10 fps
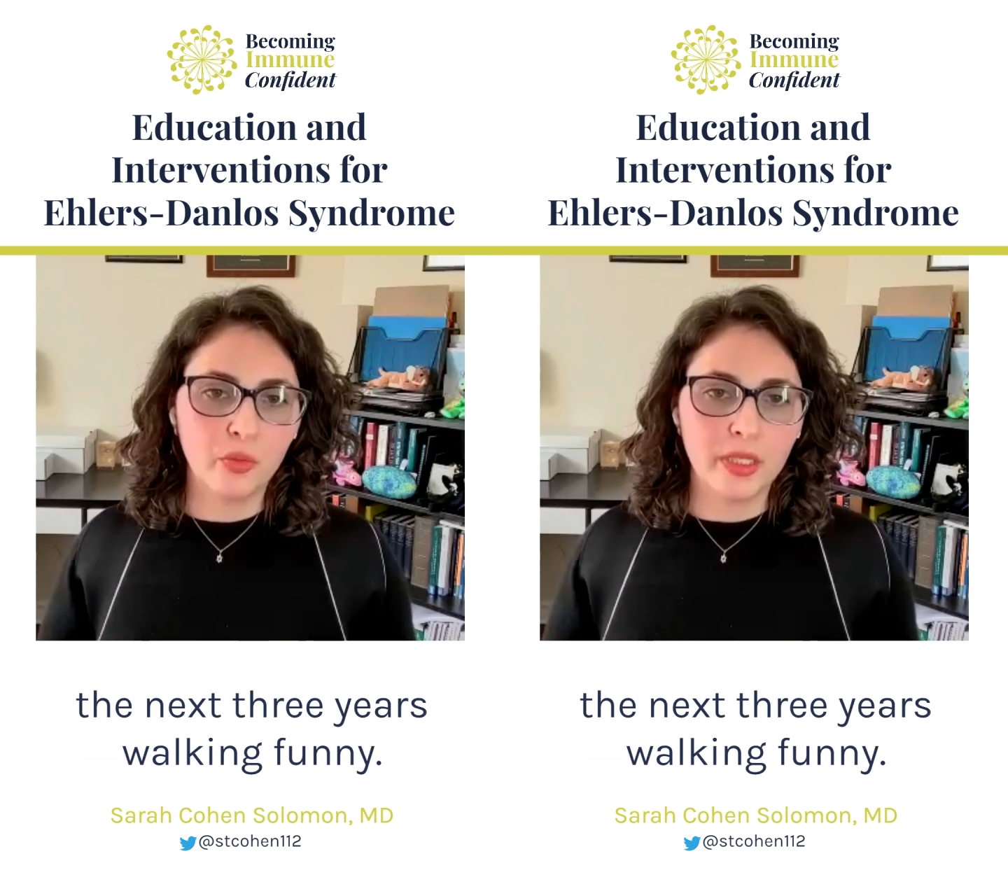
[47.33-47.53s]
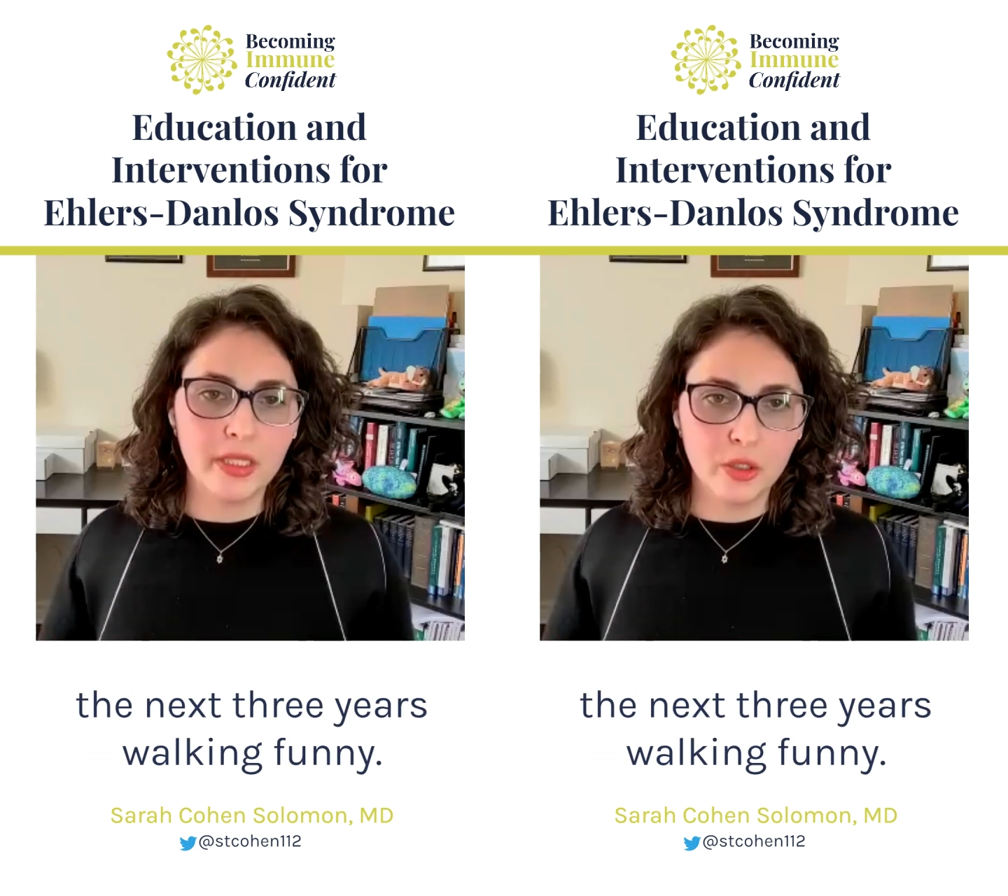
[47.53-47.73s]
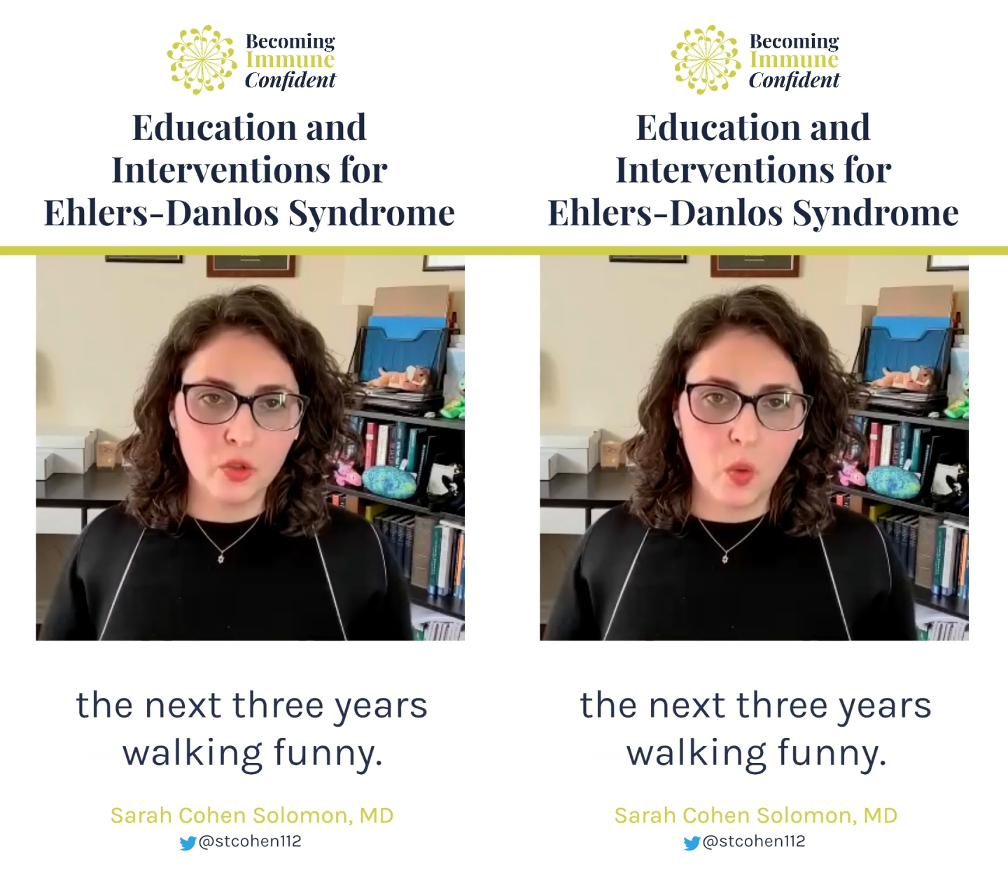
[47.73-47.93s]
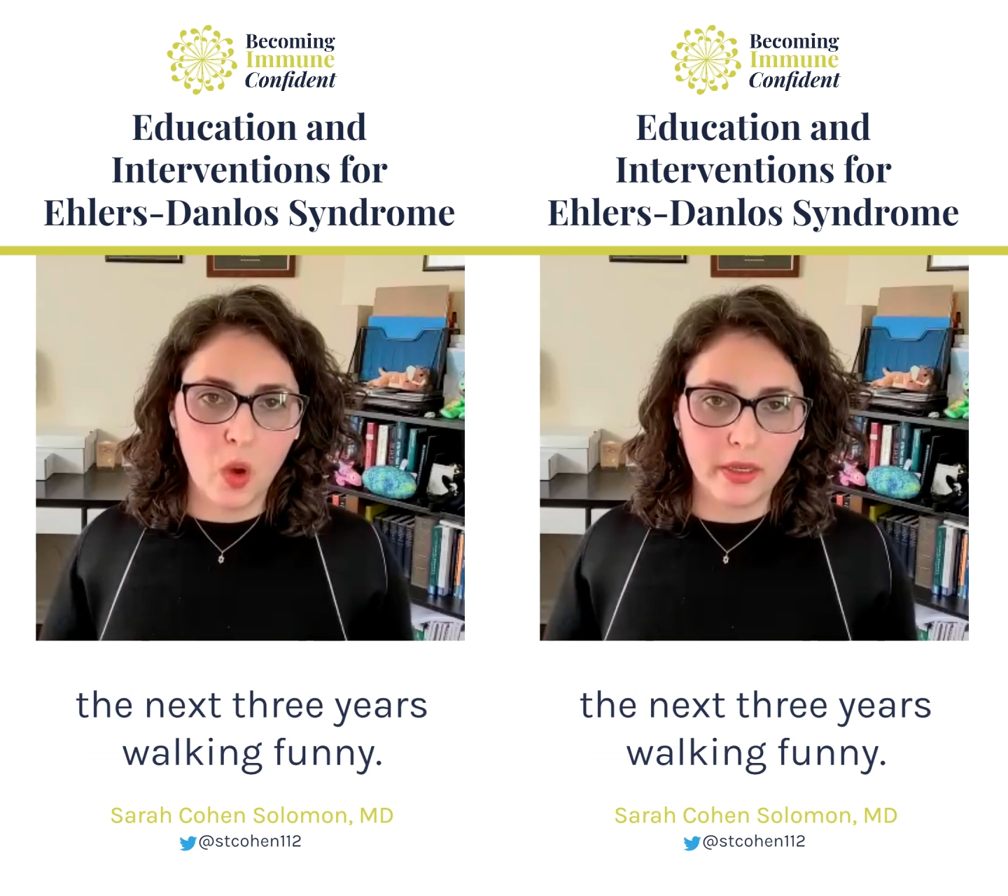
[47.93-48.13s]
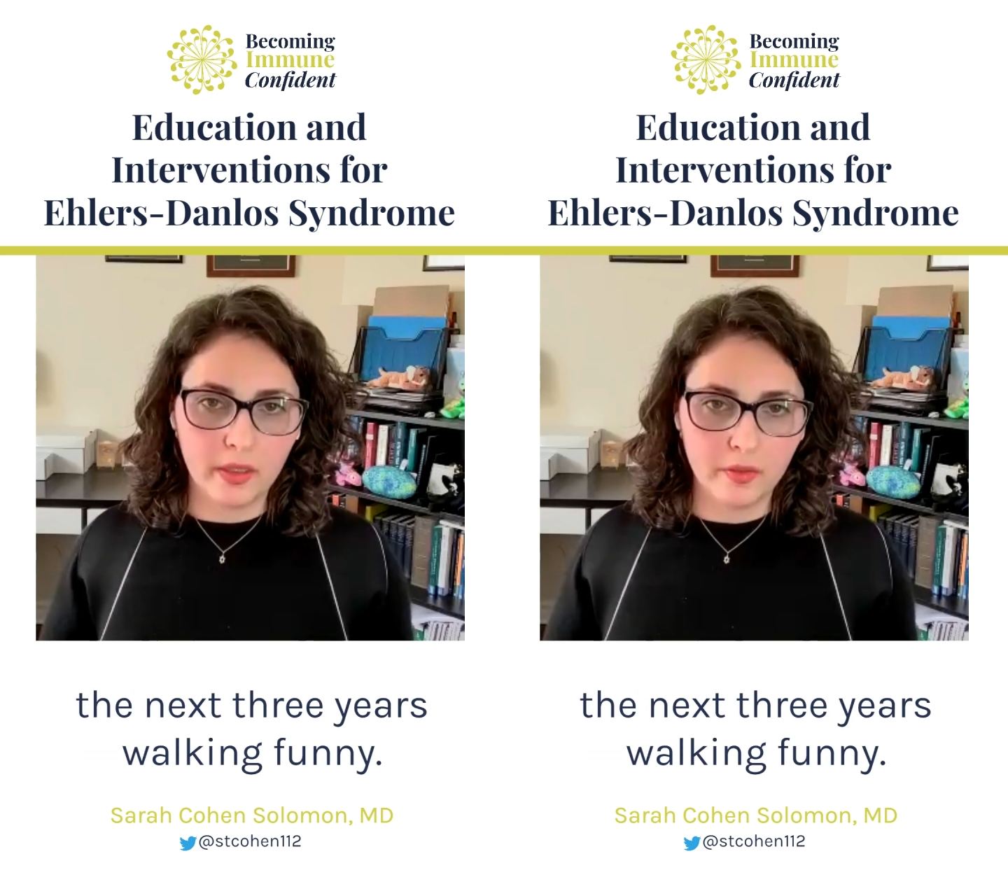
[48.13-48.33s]
three years
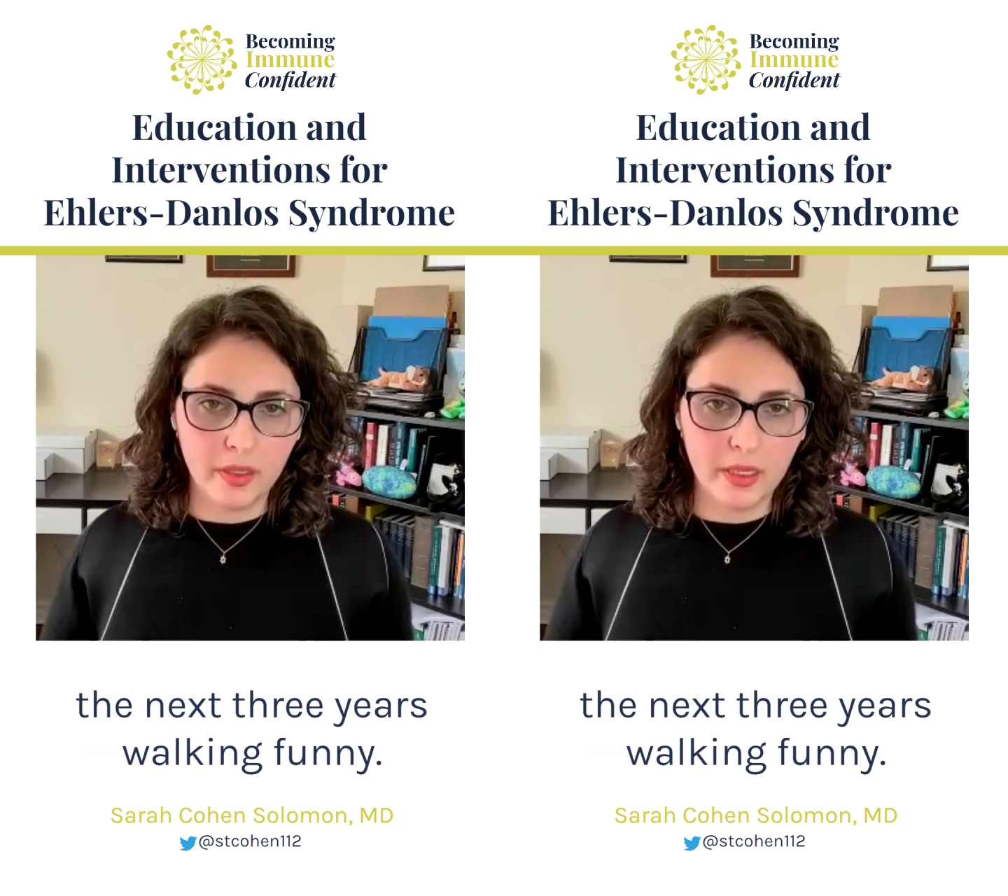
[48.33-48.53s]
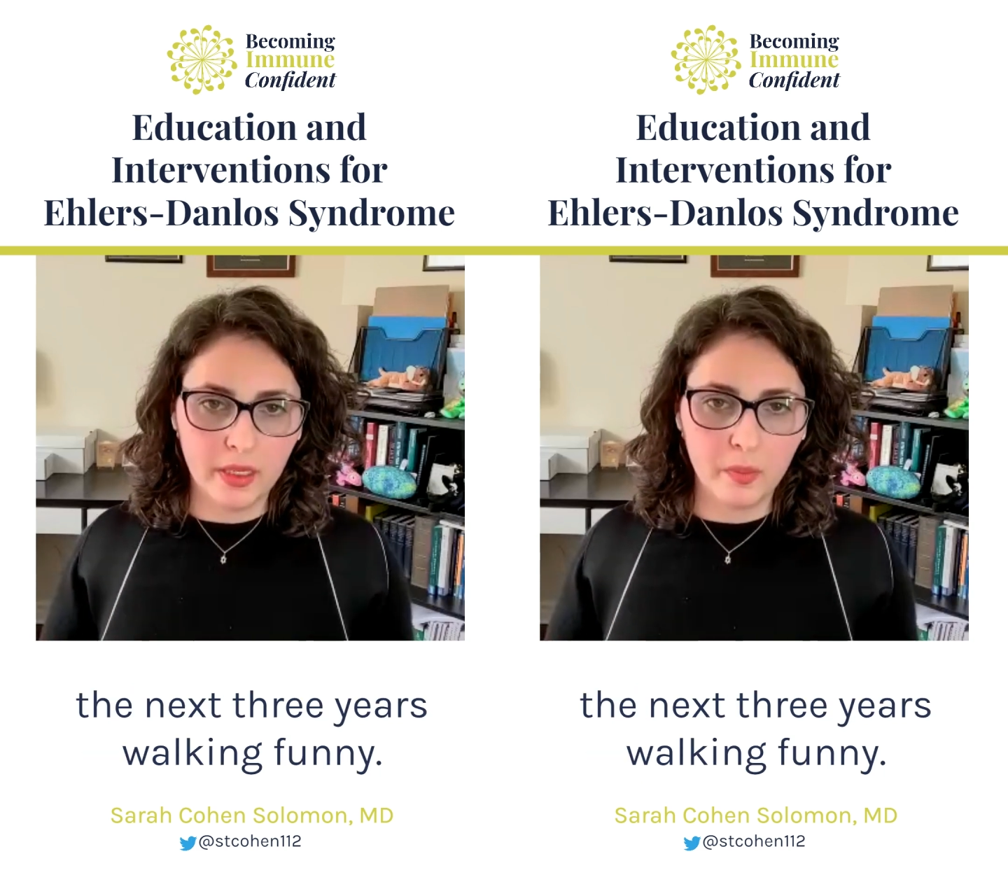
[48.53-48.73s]
walking funny.